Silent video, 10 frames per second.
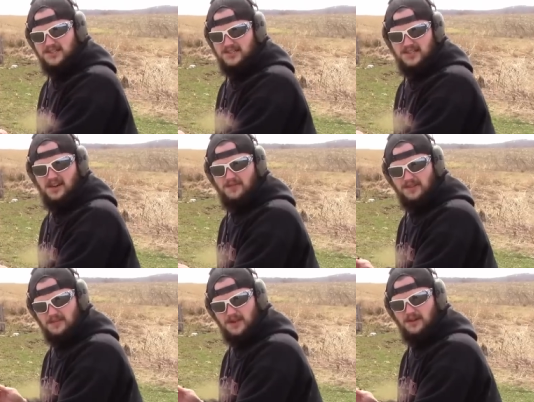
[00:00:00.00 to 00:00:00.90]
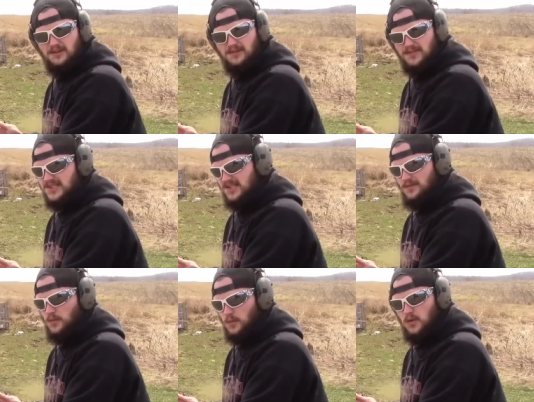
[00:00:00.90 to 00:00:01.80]
yourself in the middle of the
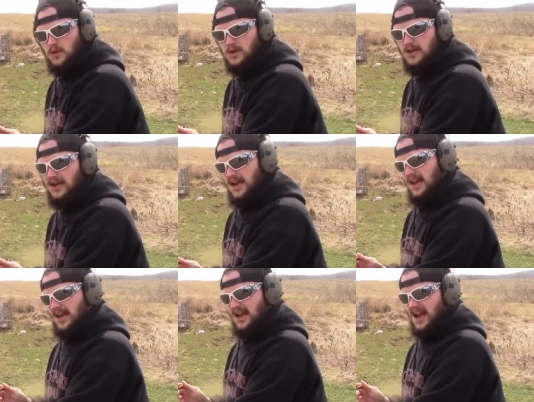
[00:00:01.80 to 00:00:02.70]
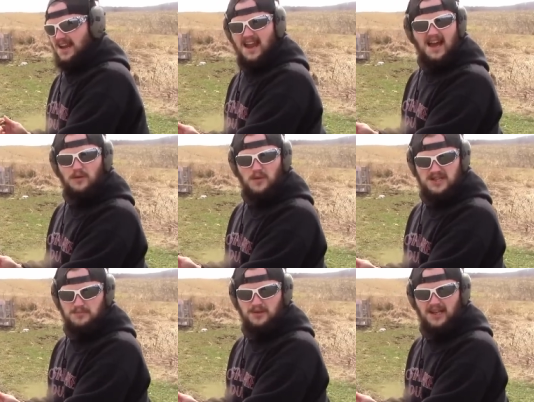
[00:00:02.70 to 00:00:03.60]
Civil War and you had a
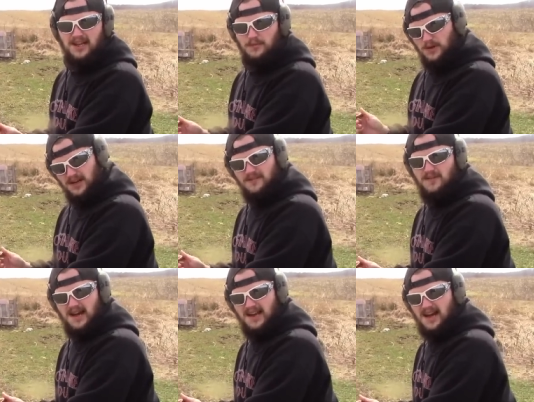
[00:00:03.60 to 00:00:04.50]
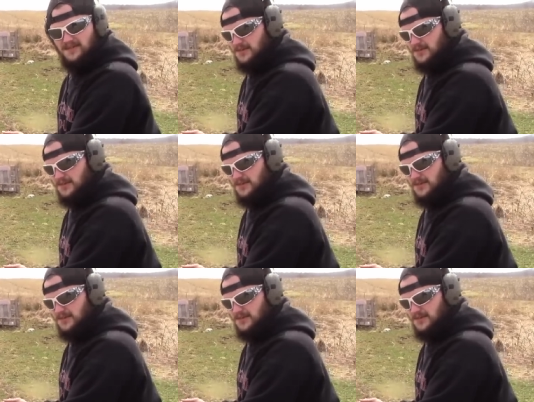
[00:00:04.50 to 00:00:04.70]
wish plate, we're going to find out if